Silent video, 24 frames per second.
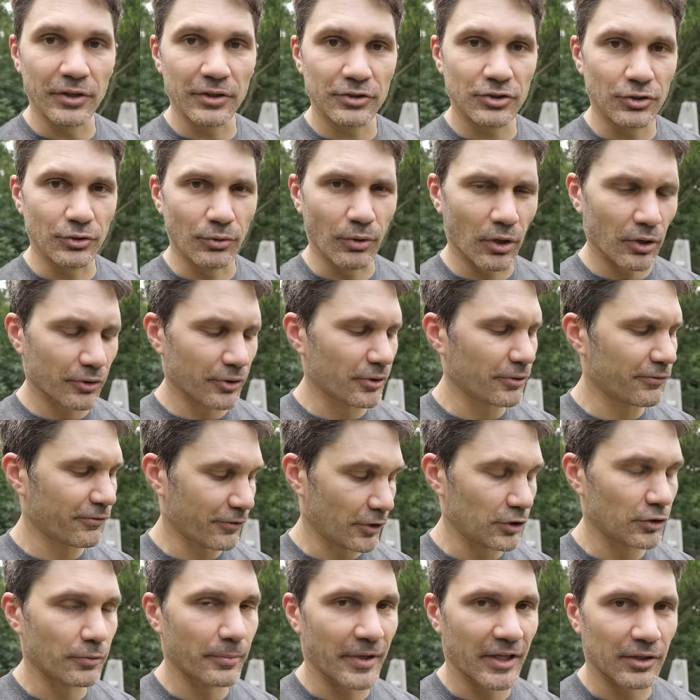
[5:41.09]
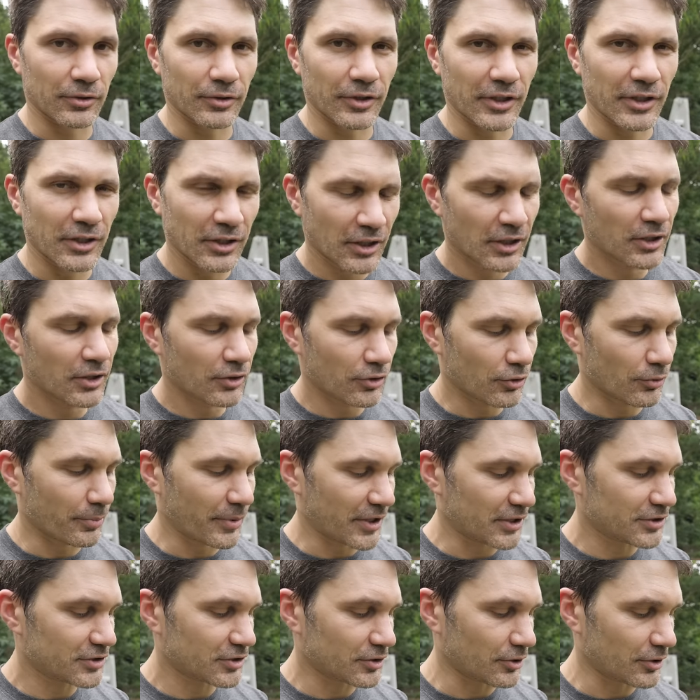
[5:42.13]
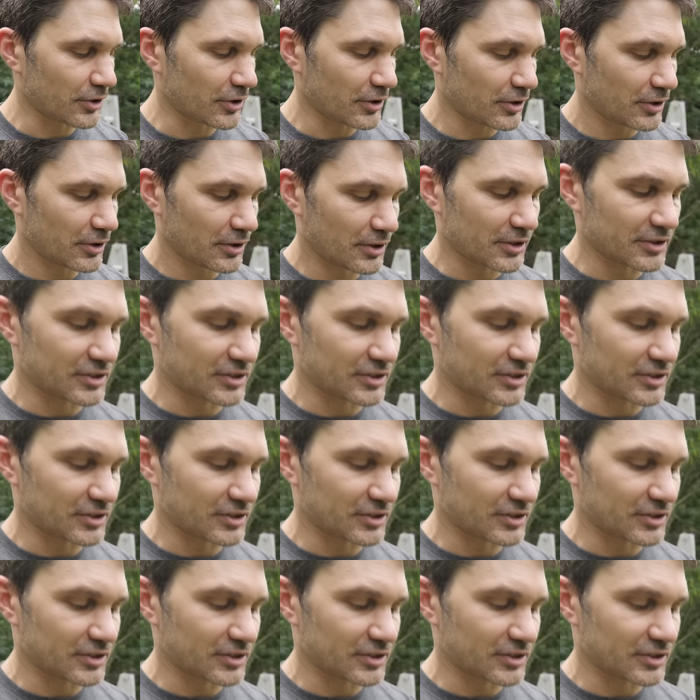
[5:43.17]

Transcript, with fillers: the two, although fundamentally they're basically the